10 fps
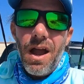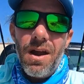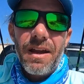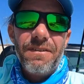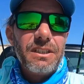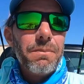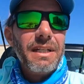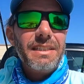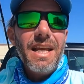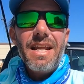All right, fishing
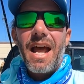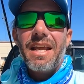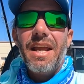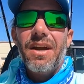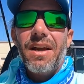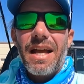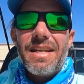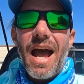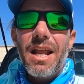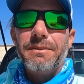buddies, getting out of here.
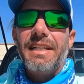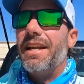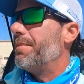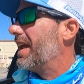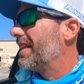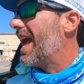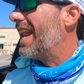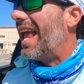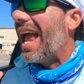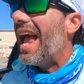Not upset about
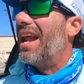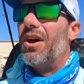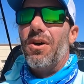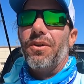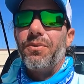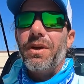that at all.